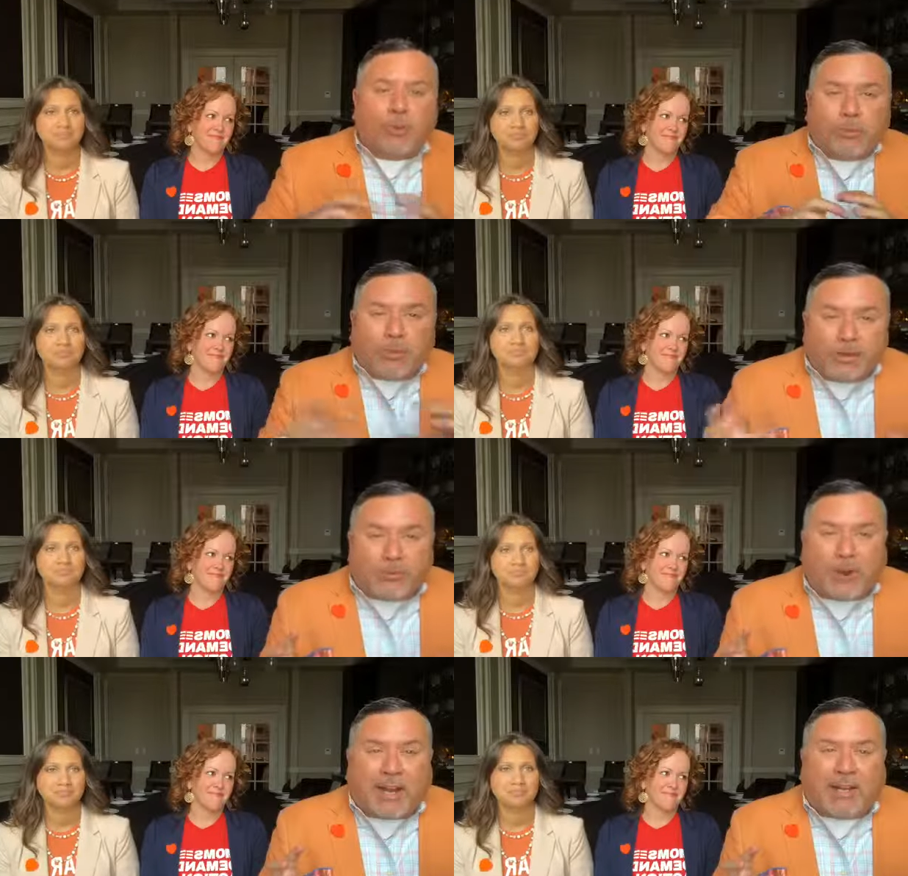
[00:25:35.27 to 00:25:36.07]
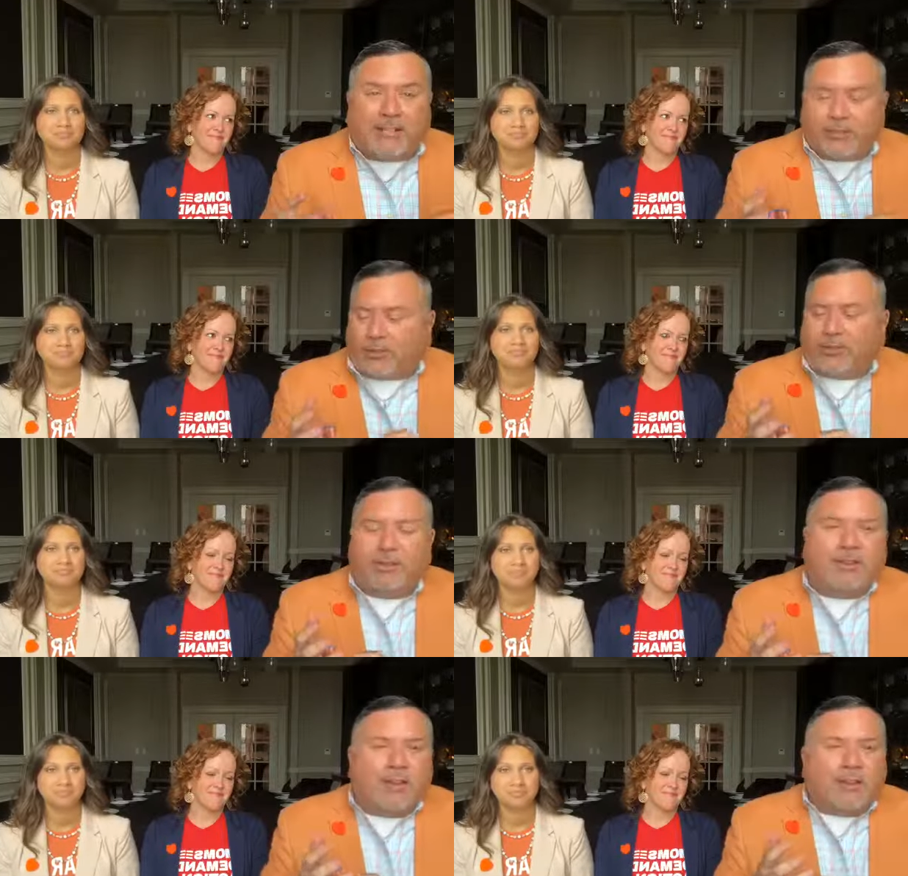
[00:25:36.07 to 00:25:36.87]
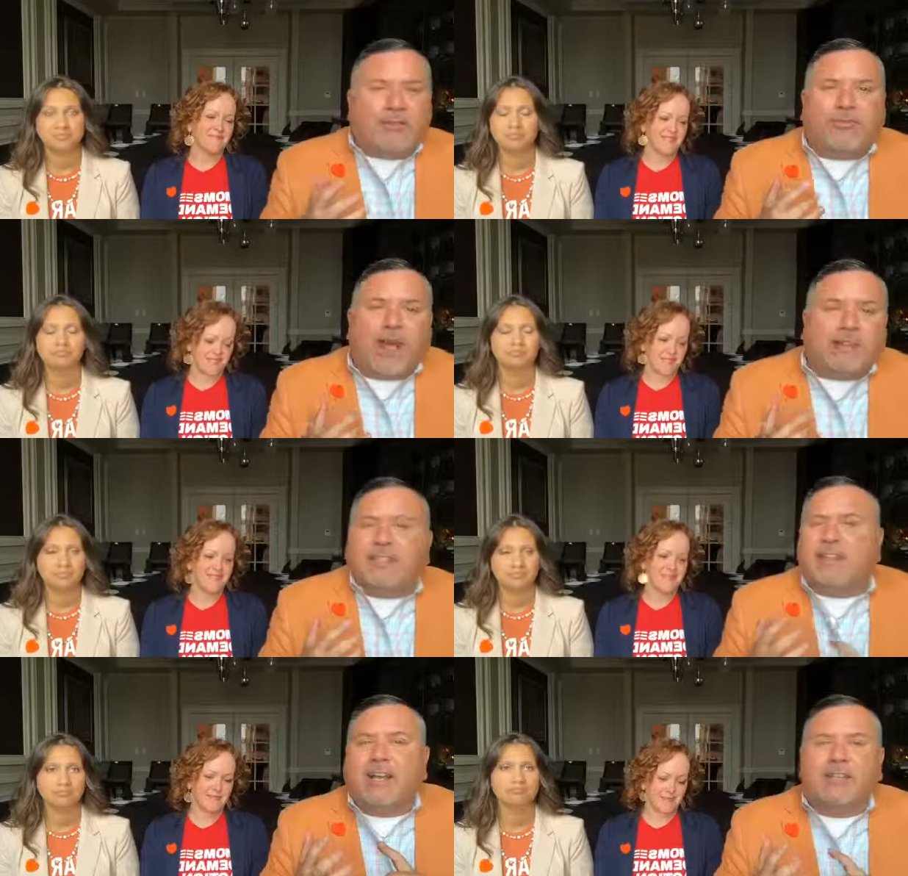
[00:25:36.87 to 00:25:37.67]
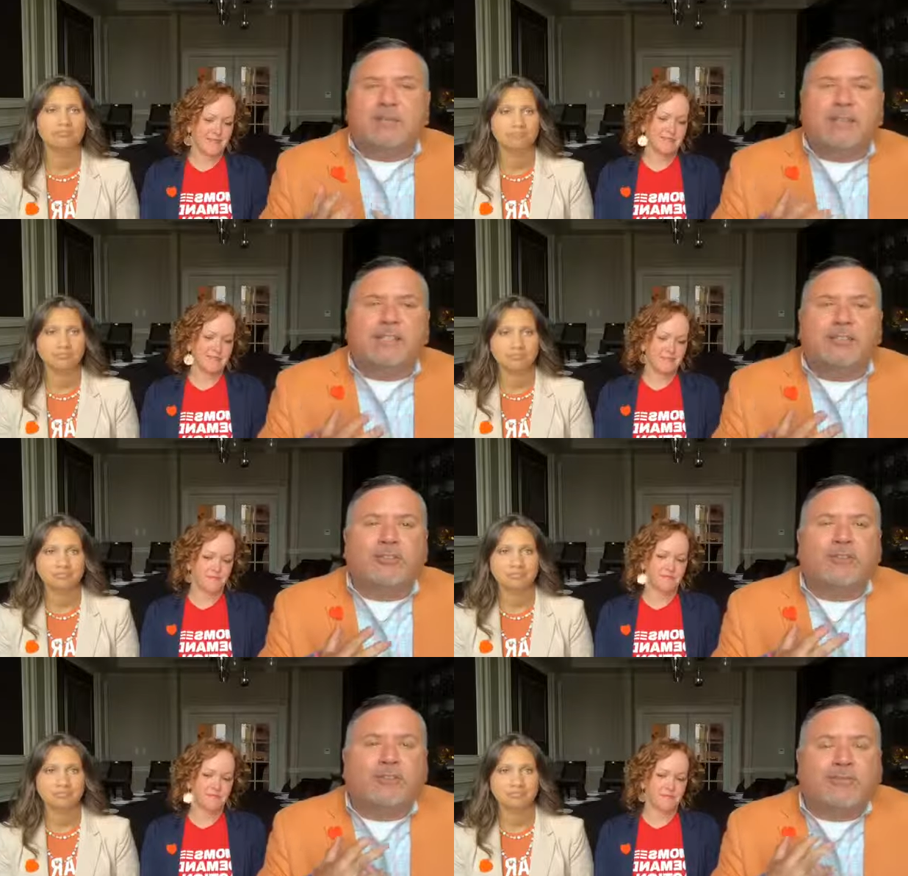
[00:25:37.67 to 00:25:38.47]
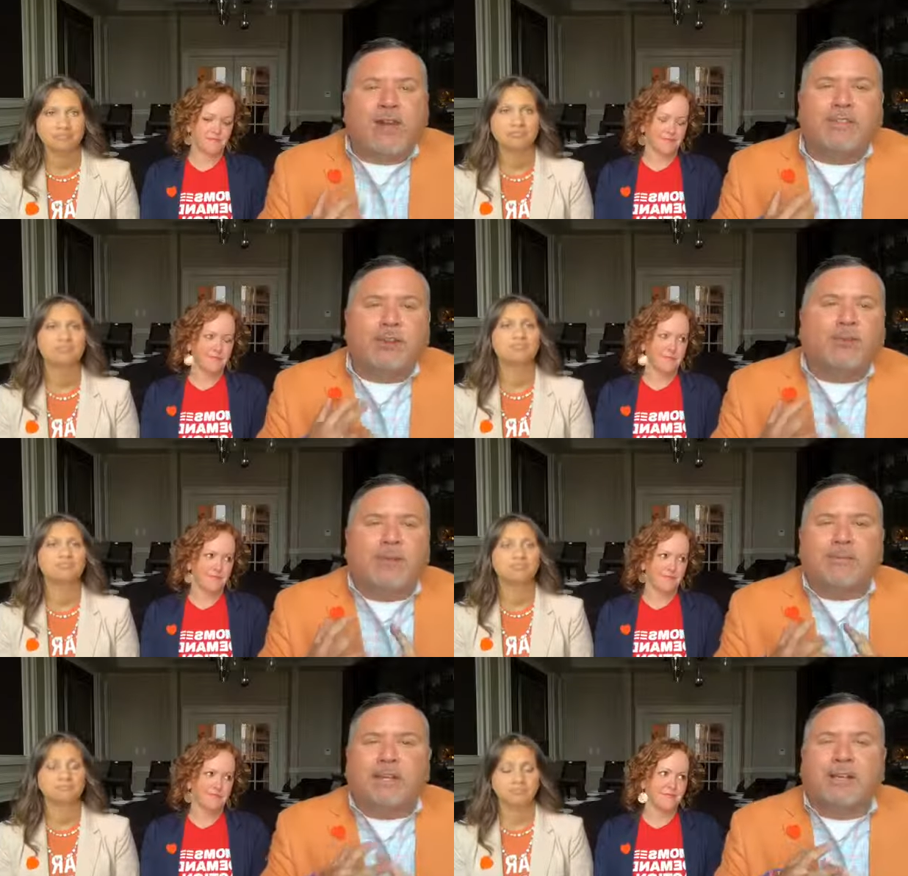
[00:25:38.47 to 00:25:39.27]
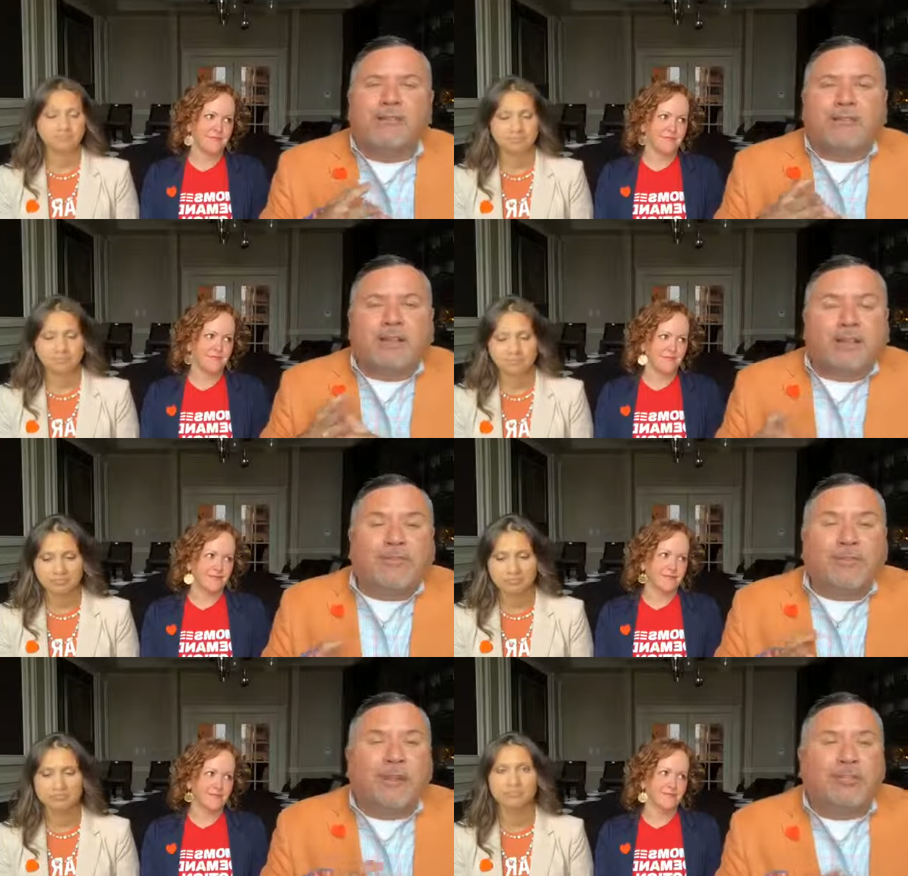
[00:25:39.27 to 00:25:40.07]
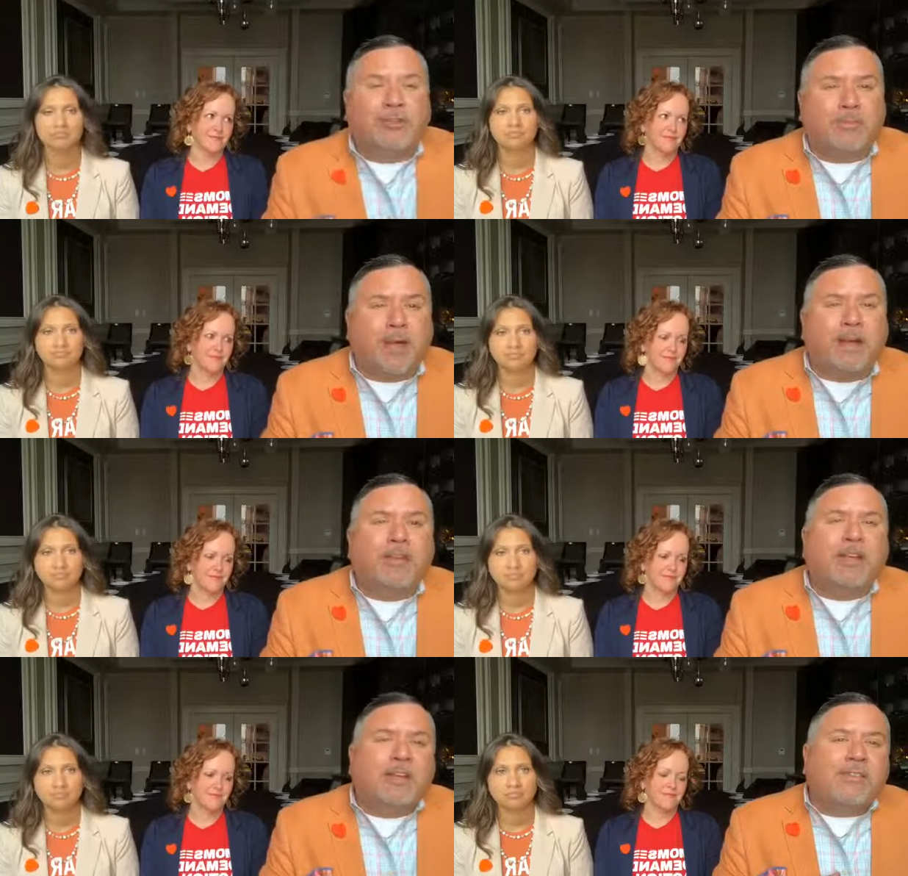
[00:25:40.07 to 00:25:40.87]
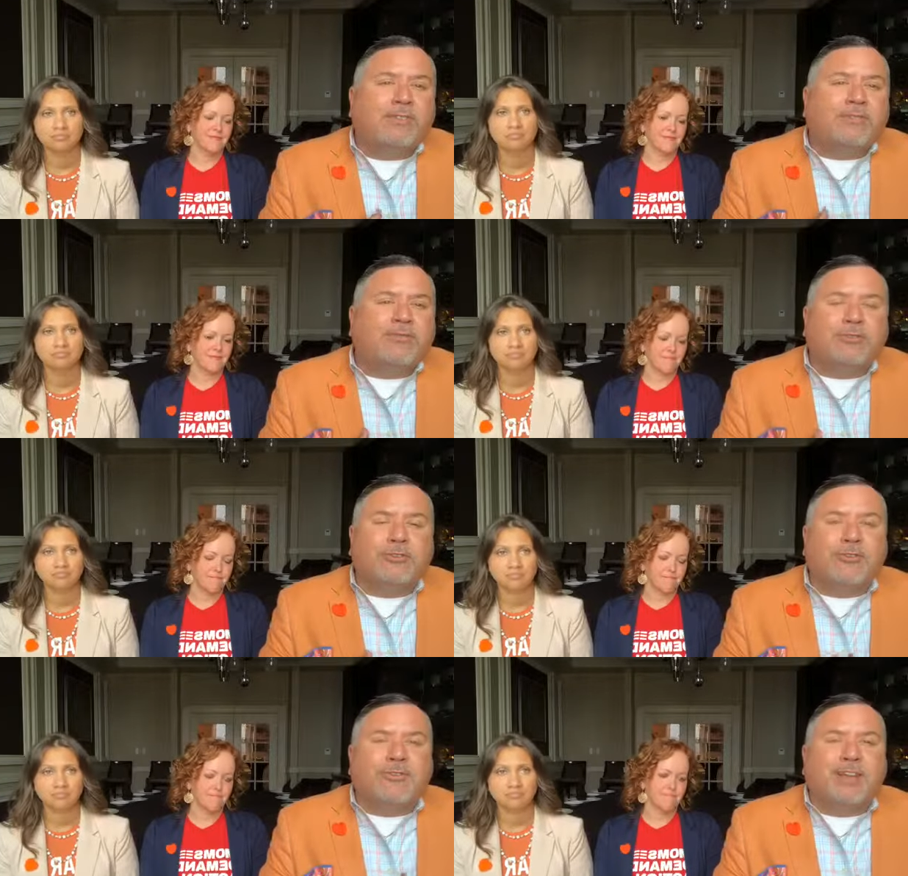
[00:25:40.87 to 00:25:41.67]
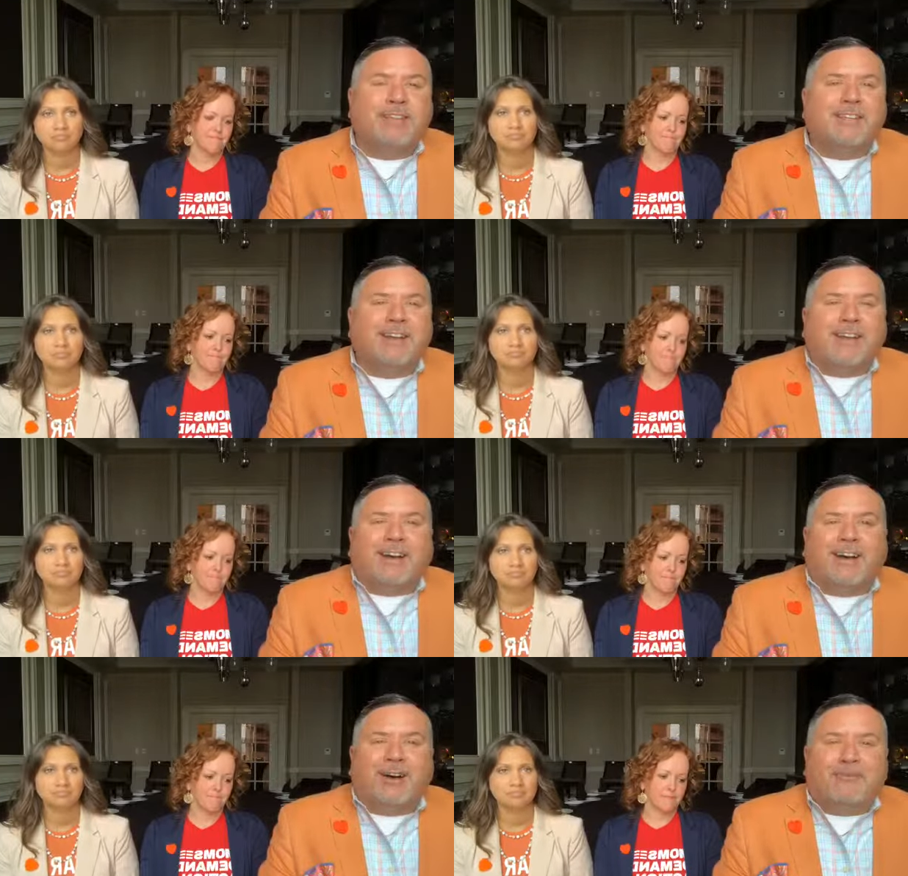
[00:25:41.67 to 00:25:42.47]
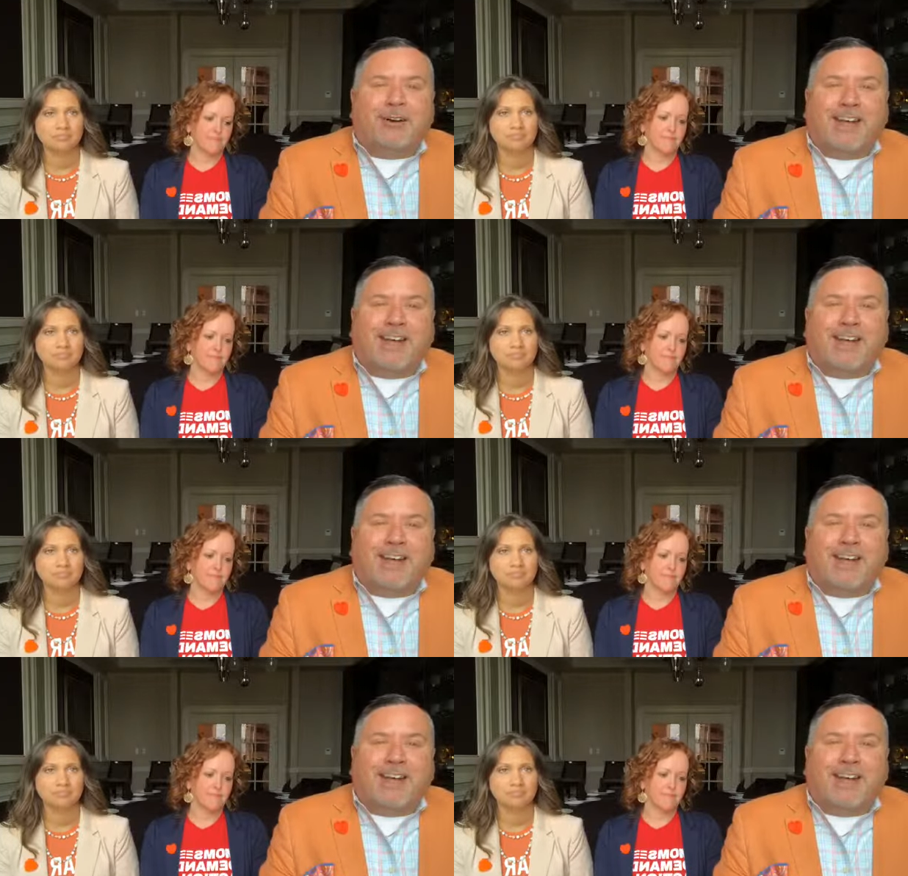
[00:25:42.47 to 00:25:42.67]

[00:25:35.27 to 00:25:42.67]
Speaker 1: We'll put it in writing so you can find the text message, you can find their website, you can find the information about the June 1st event. Um,